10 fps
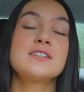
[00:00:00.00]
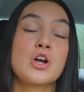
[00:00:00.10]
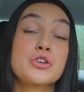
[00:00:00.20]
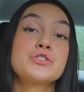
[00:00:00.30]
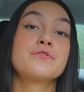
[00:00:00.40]

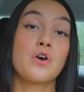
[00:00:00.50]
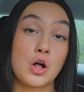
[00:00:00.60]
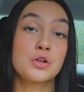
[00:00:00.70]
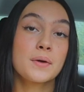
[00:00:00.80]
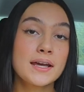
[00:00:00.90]
not just
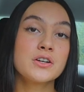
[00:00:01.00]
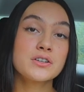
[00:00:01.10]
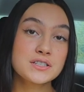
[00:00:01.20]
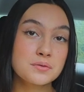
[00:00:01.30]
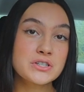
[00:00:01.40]
following your
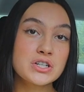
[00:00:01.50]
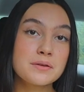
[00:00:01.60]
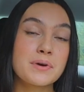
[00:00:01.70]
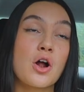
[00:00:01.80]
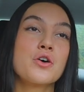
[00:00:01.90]

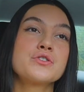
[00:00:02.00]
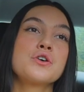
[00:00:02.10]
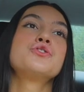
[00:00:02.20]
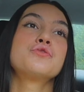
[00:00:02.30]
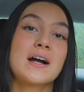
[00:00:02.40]
intuition, but
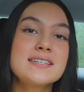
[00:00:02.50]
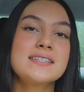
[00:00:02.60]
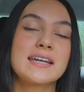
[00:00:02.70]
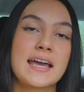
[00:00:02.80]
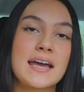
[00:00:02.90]
also
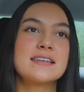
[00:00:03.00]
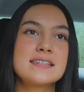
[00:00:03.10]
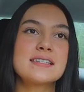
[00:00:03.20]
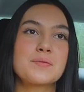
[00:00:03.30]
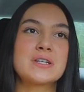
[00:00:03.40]
trusting it. This
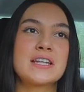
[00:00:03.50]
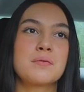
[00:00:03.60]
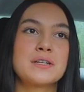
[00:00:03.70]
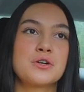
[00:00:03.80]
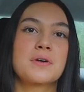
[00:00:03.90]
is something that
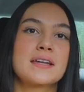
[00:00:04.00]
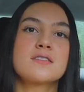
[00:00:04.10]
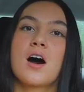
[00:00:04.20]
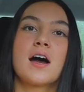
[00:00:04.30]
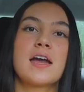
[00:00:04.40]
we don't get
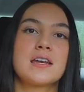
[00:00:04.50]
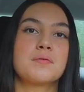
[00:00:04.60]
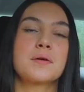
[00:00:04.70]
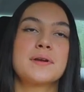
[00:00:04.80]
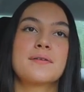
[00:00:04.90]
taught
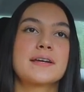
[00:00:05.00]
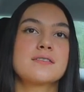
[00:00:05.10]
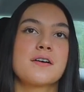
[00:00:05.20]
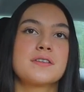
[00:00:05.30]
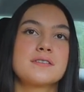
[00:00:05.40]
anywhere. We don't get
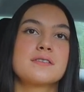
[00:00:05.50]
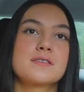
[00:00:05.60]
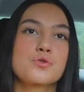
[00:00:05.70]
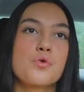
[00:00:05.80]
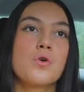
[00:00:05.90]
taught this in
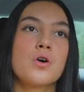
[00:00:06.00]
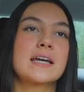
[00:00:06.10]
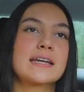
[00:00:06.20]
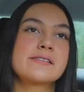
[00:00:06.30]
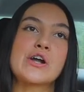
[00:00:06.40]
school.
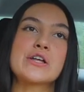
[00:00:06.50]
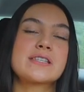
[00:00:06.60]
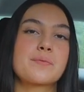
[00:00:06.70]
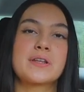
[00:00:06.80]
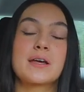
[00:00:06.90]
Like it's not
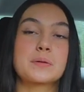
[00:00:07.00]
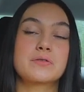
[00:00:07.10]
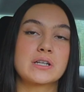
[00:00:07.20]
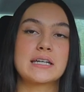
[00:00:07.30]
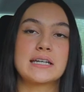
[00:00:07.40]
something that we
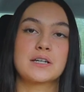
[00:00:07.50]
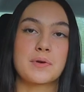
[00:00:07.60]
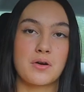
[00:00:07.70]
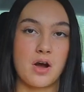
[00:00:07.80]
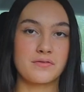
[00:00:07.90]
really hear
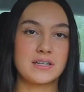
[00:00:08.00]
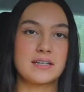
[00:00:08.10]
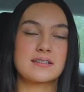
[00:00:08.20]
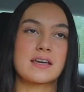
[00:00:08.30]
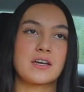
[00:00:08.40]
about
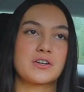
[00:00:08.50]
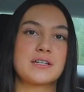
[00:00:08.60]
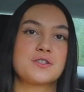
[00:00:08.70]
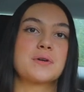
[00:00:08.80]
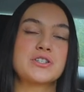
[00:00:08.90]
often is like your
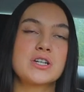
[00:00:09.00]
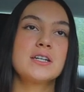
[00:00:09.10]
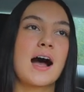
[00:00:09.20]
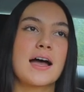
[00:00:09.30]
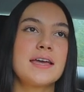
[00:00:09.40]

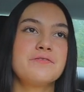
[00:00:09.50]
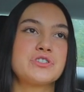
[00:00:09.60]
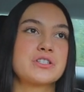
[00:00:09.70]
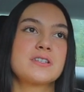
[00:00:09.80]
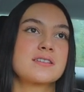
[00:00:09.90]
intuition. I've
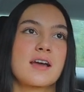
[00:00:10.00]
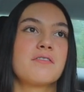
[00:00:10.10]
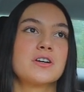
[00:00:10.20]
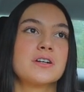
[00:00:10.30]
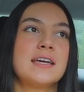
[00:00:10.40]
just
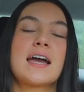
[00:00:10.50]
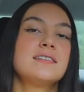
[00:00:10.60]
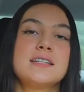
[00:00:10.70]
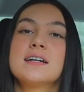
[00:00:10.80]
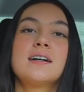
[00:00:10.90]
discovered the
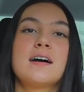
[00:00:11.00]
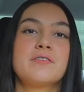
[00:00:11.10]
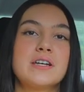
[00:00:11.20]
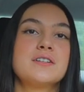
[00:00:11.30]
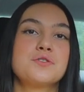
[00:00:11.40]
idea
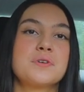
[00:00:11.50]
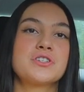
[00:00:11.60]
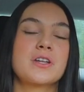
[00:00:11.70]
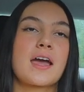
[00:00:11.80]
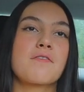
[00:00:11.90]
of an
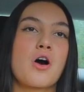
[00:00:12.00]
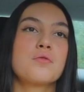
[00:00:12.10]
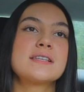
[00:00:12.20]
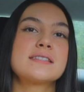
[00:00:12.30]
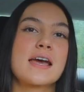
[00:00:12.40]
intuition. Like I've
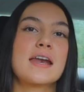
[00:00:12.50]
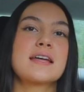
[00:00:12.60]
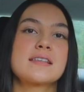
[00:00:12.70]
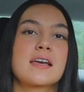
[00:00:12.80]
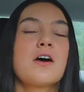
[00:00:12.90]
always said it
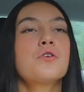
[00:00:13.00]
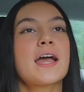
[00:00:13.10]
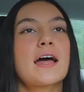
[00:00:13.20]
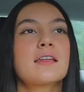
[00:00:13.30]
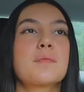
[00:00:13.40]
as like, oh
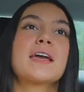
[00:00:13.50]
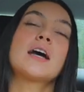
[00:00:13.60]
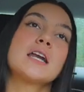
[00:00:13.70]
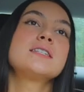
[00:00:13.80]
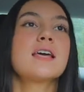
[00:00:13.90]
yeah, like my
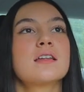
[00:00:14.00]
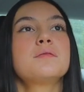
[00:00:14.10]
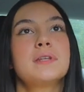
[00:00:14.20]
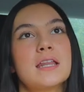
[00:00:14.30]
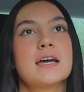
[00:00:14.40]
gut is
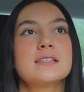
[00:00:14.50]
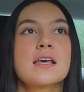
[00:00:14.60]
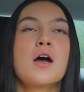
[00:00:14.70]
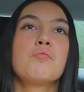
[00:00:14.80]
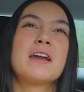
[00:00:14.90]
telling me this,
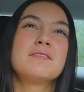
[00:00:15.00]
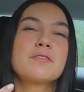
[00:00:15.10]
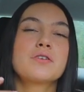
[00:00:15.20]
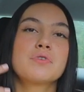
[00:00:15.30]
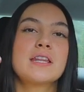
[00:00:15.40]
but I've
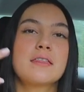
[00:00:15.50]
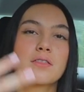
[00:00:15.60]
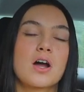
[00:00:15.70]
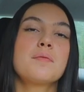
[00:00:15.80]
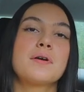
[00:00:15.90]
never really
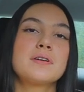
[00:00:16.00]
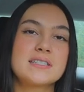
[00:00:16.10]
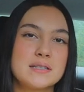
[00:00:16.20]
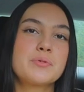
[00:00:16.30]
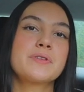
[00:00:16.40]
thought about it
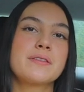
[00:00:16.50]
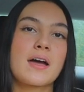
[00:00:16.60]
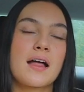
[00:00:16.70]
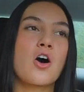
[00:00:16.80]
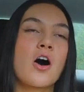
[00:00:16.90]
deeper than
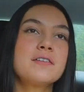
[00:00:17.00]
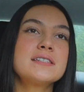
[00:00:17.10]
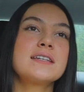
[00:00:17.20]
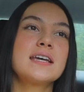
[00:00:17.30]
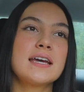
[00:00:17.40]
that.
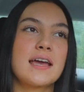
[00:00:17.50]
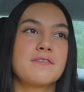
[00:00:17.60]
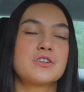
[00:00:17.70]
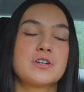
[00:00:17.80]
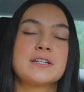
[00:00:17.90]
Obviously,
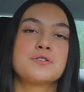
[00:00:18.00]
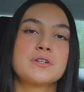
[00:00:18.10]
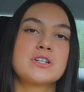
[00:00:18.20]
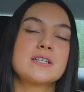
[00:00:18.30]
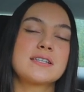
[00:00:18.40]
if your
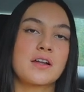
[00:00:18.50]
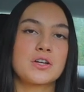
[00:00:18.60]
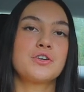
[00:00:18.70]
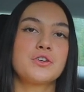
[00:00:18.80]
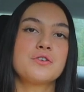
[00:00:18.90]
intuition is
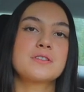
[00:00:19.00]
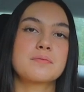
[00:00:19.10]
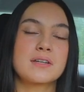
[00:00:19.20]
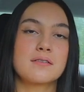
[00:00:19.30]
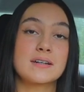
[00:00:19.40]
telling you to do
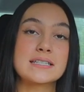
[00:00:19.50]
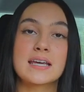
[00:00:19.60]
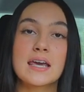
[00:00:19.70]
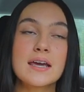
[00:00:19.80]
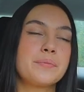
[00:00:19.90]
something
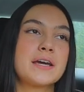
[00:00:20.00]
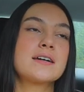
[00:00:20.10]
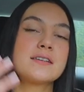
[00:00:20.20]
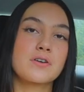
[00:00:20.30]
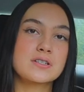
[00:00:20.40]
risky
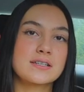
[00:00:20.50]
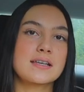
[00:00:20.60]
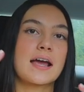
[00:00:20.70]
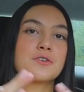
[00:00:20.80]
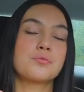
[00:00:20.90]
because of our
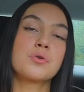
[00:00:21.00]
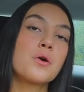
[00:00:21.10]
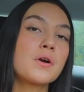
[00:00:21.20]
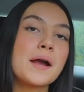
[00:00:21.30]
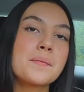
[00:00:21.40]
societal
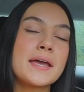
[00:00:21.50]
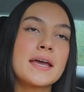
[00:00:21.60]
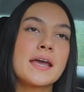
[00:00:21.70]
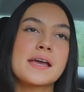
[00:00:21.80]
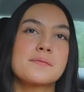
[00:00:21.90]

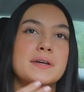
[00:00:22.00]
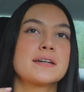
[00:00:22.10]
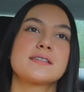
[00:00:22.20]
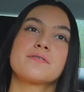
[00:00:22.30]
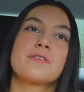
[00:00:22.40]
programming and
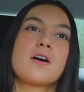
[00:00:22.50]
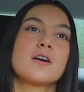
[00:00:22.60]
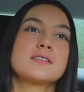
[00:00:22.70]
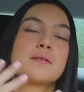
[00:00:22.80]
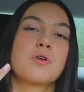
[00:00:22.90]
because of
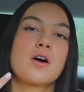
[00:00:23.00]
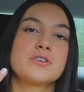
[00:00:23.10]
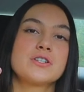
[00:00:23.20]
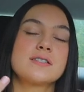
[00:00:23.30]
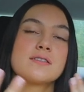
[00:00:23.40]
our
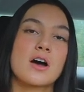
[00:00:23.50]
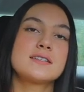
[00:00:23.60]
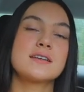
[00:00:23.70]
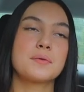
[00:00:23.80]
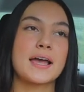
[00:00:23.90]
subconscious
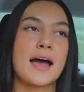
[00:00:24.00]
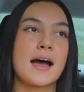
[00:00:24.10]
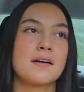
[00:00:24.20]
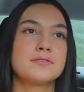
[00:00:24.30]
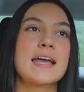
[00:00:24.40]
thoughts that we
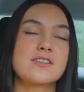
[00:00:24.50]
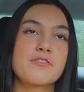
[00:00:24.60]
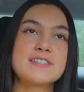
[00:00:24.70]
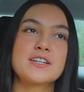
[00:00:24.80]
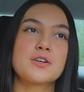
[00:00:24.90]
have, it's
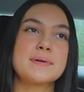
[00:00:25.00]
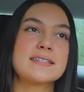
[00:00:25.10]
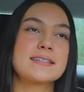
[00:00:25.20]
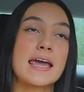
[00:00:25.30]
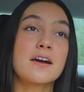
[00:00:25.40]
obviously going to be
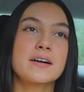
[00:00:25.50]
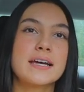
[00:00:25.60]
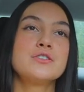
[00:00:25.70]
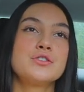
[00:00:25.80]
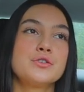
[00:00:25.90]

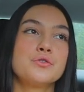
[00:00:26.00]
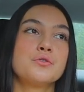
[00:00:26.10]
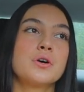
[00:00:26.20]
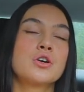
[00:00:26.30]
scary to